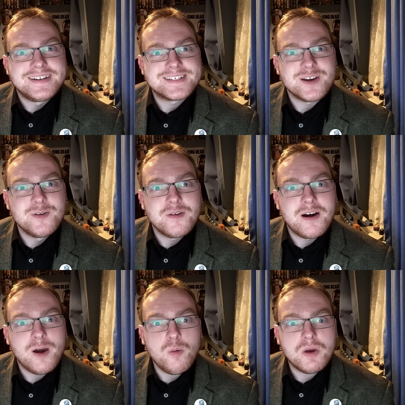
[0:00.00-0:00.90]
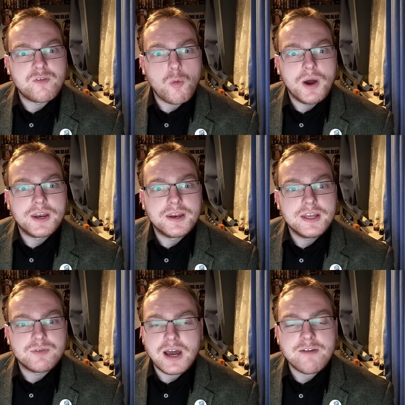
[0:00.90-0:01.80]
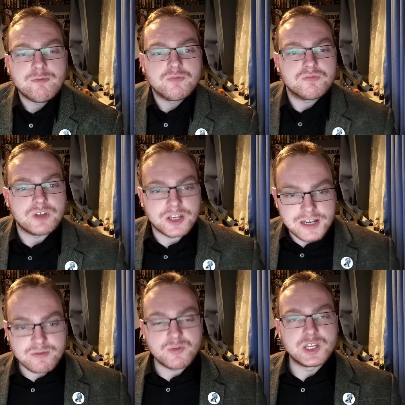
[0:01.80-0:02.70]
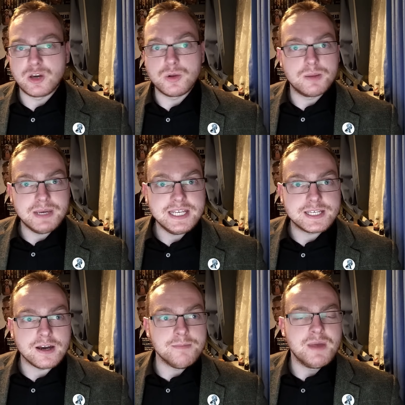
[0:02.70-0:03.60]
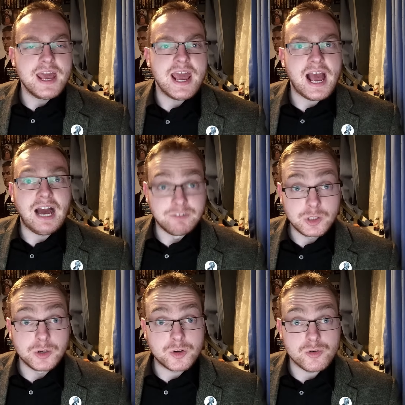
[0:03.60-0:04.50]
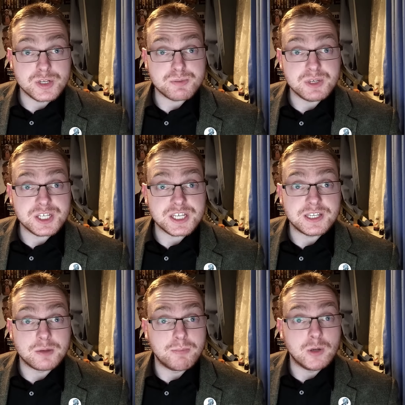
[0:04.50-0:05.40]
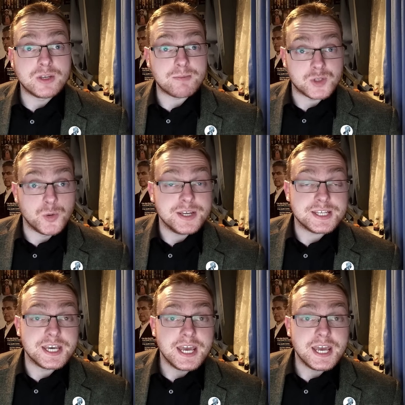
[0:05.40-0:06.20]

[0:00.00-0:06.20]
So I hope everyone, if I haven't done another video in the meantime, have a good Christmas and the build up to it,